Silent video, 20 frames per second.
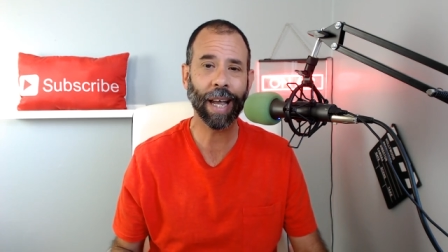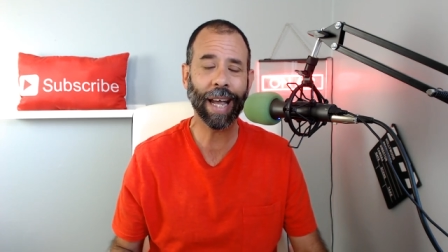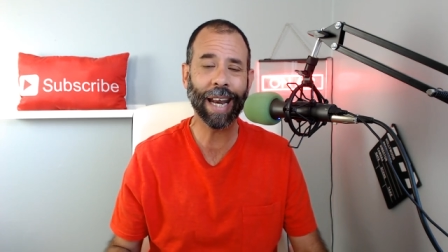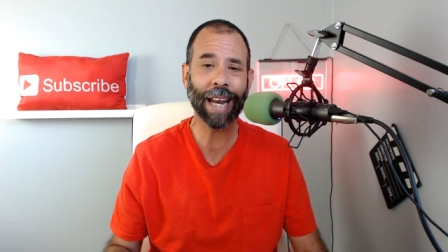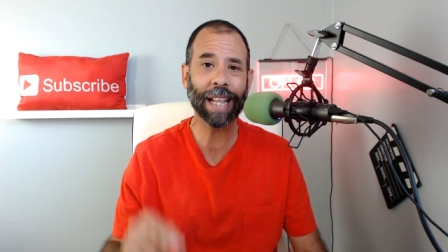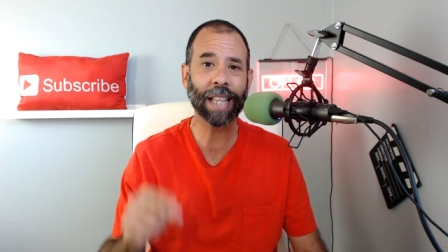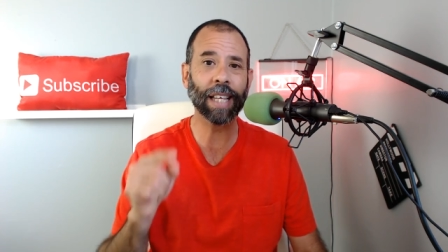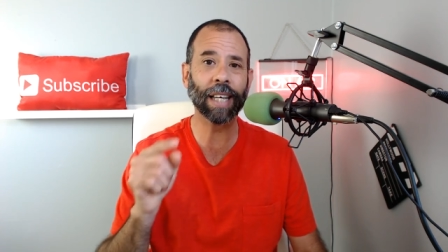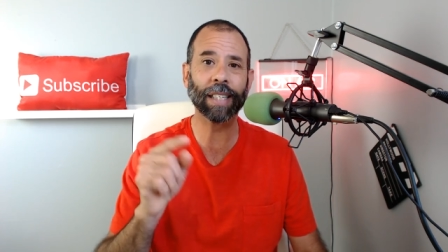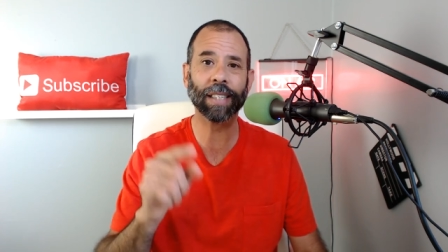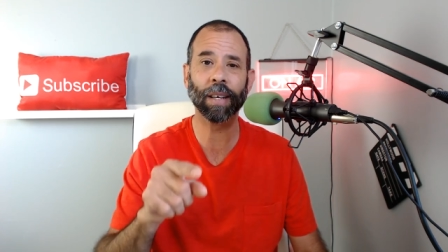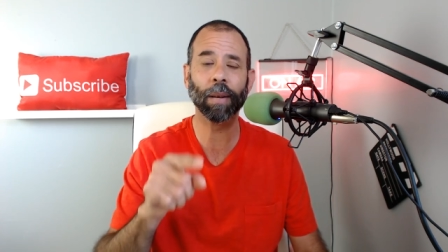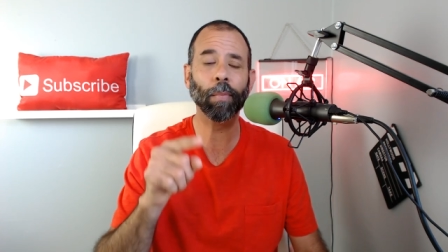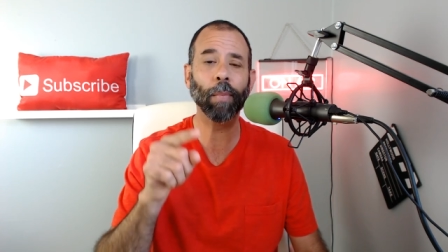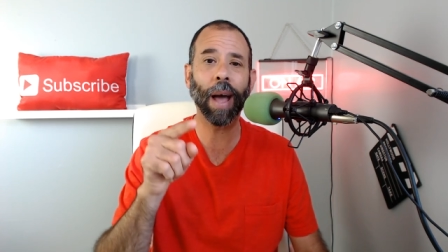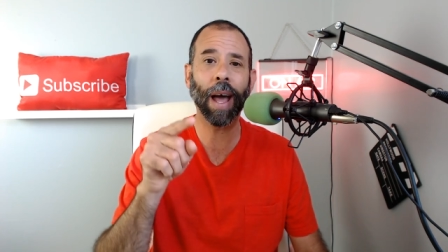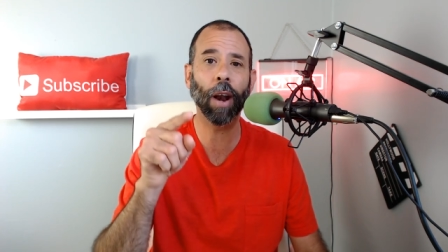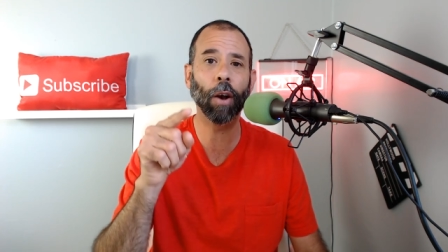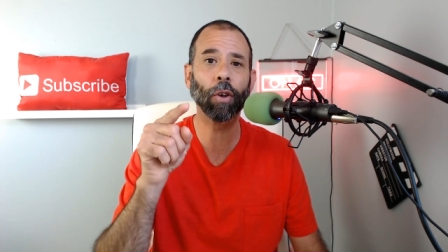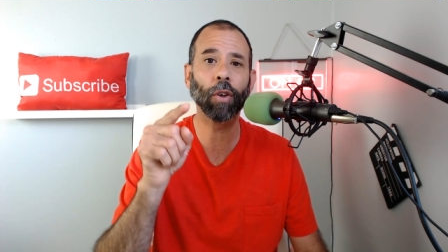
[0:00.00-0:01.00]
And it
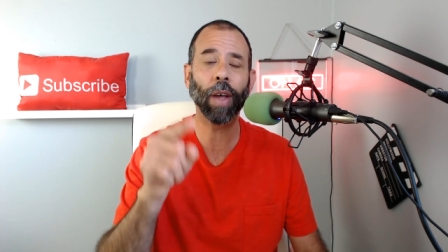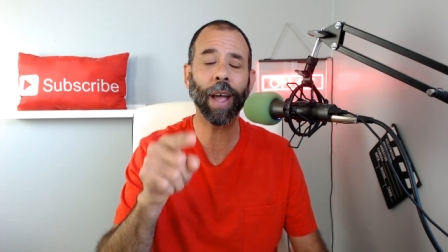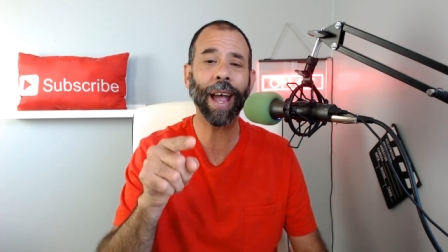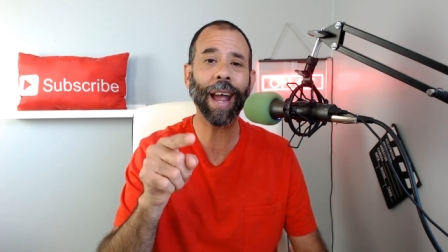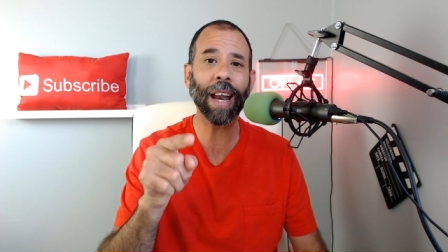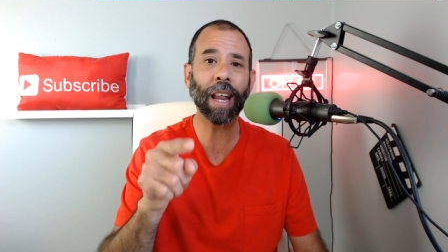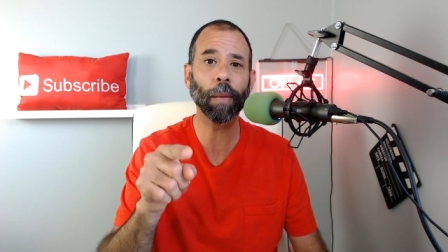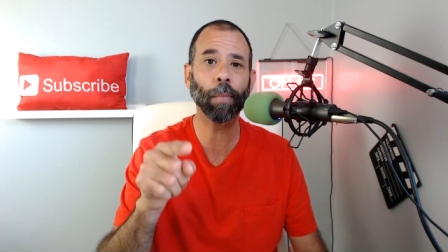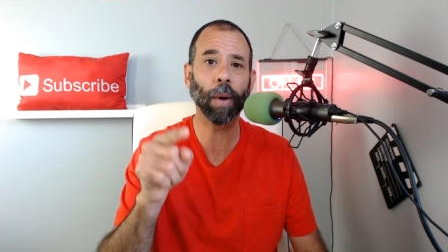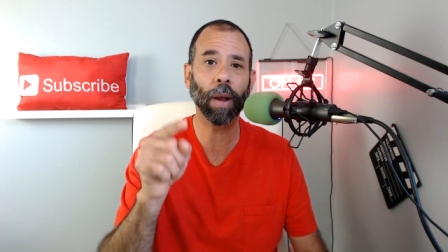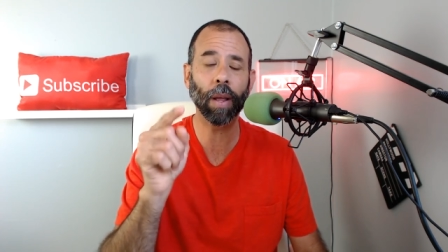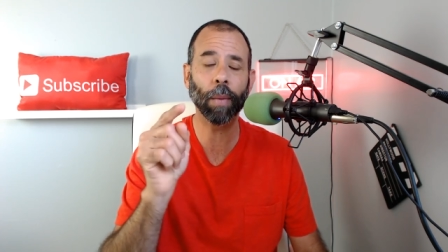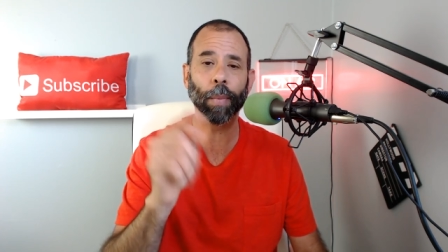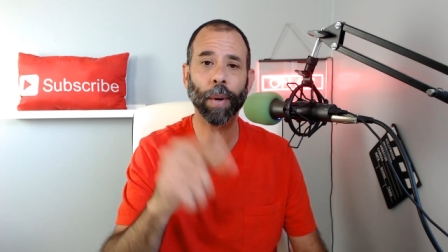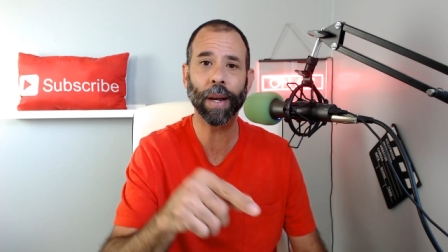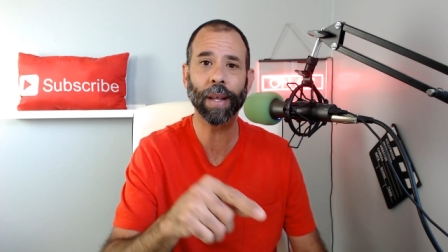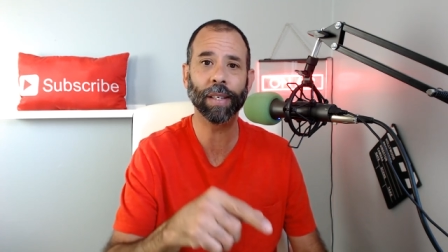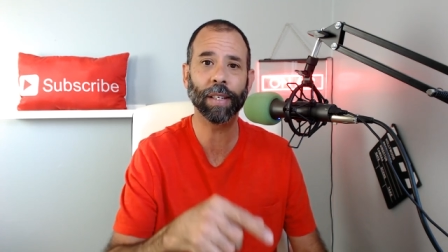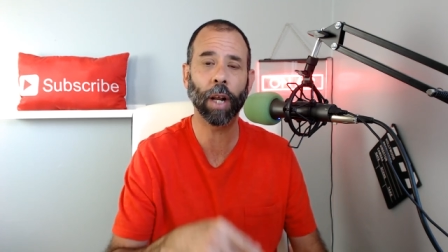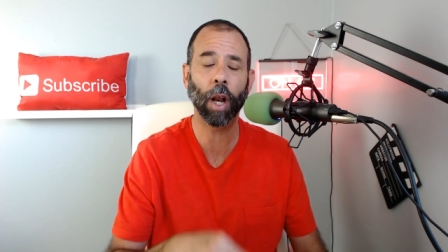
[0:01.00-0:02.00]
doesn't matter to anybody
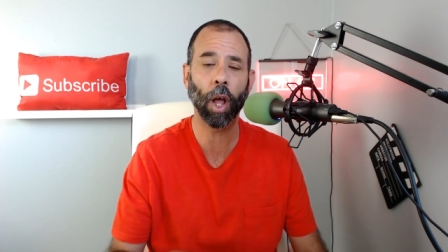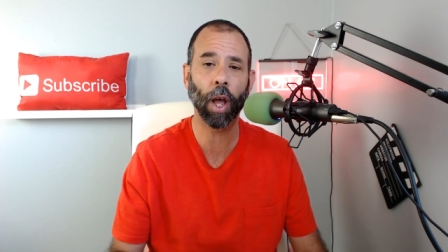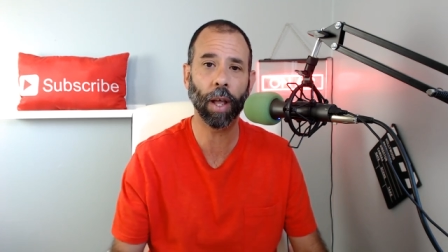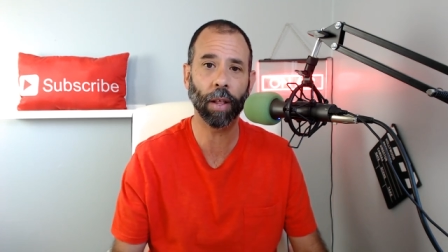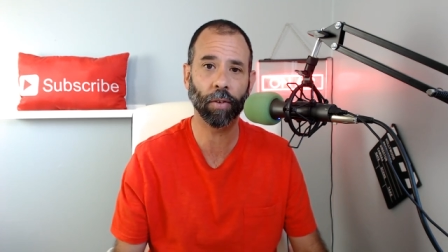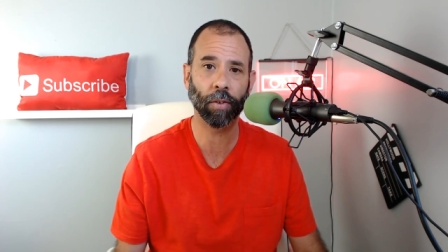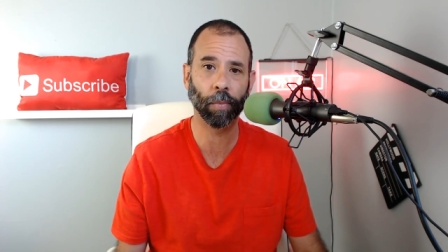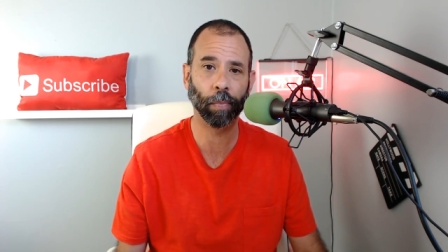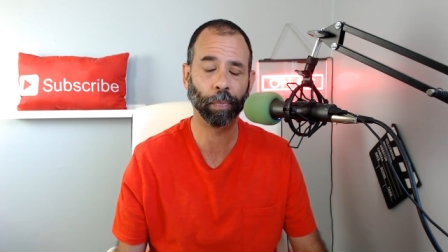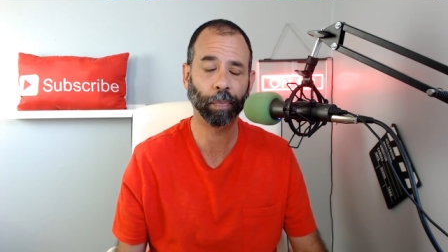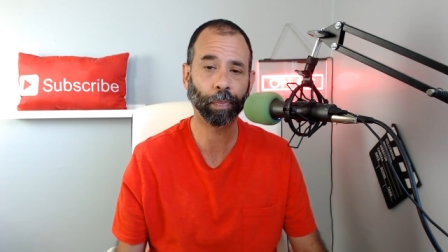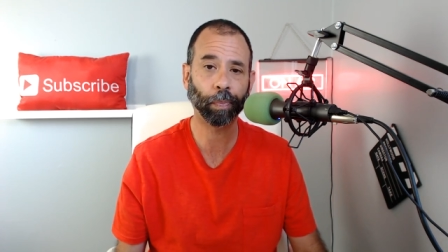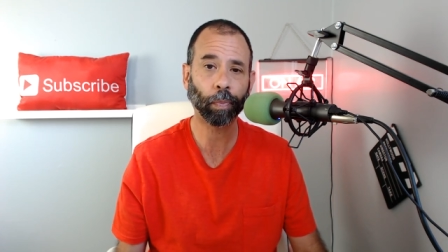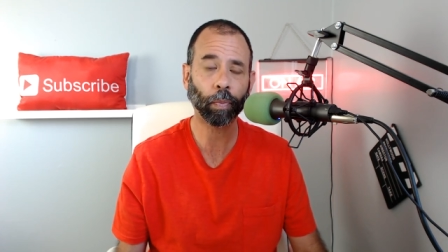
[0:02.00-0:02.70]
but his clients.